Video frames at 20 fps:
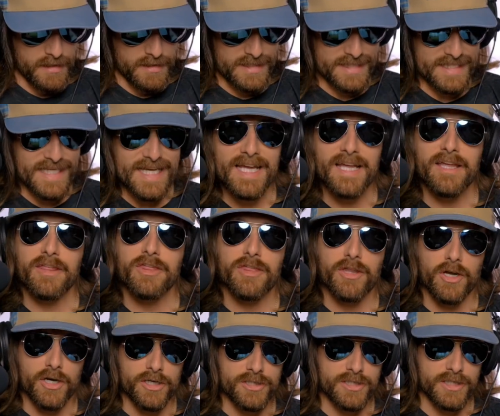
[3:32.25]
Zeke
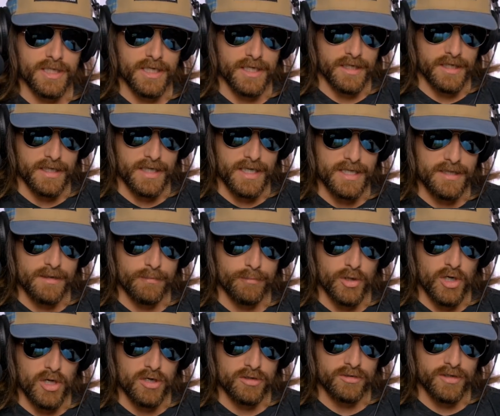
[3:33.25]
Thurston in the
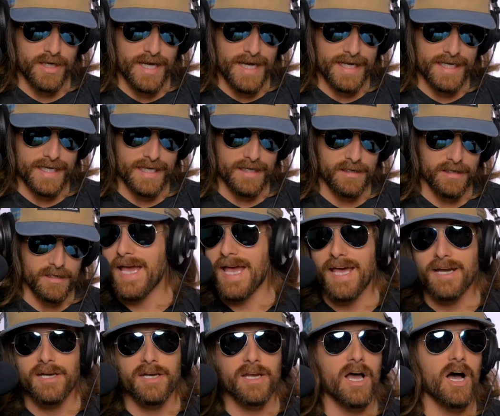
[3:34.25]
bronc riding
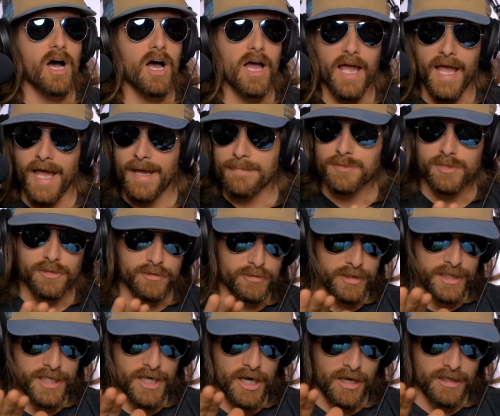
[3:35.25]
had an
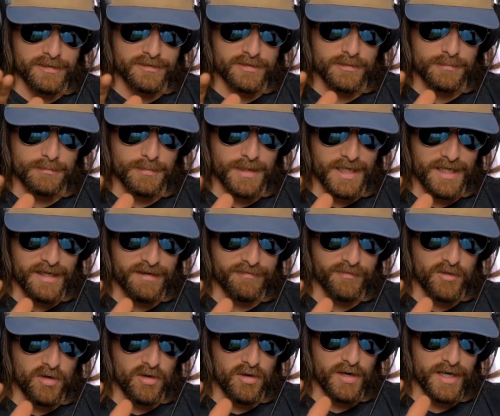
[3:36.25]
absolutely awesome
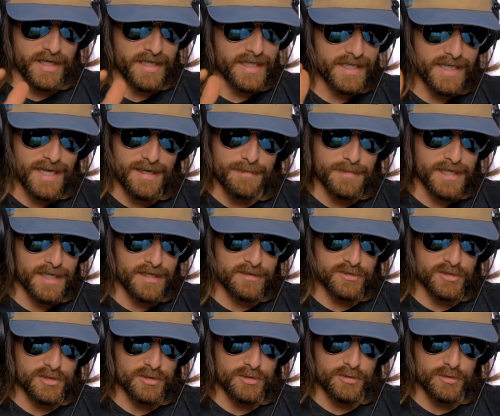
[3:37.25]
NFR, and it came down
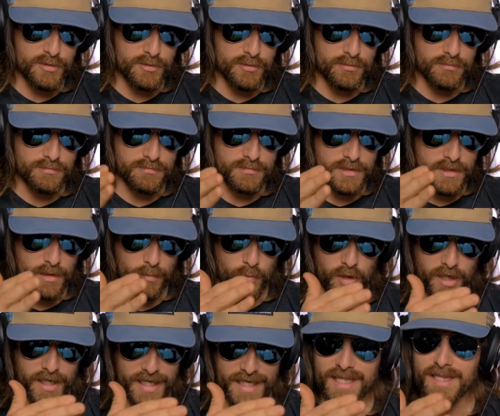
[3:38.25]
to
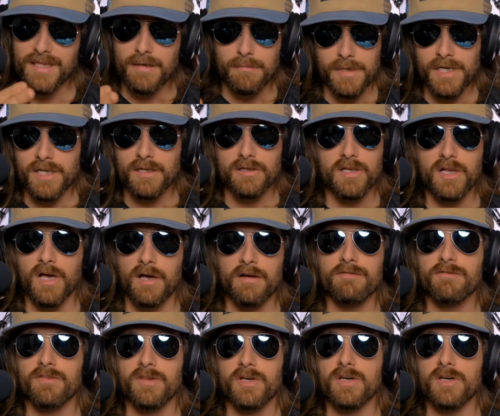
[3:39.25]
somewhere in the middle of